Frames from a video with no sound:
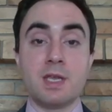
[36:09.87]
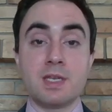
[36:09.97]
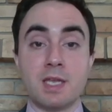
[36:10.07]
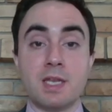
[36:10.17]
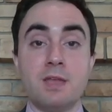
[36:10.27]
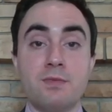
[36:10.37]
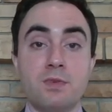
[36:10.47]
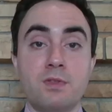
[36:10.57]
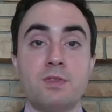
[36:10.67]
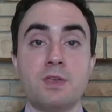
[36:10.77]
Not
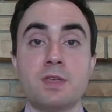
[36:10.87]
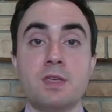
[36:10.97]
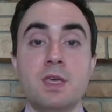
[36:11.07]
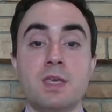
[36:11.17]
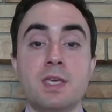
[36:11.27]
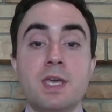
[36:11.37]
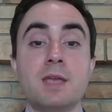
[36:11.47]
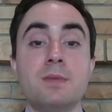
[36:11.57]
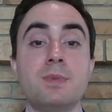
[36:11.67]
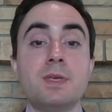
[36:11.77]
everything
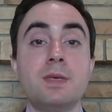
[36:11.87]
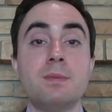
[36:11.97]
can be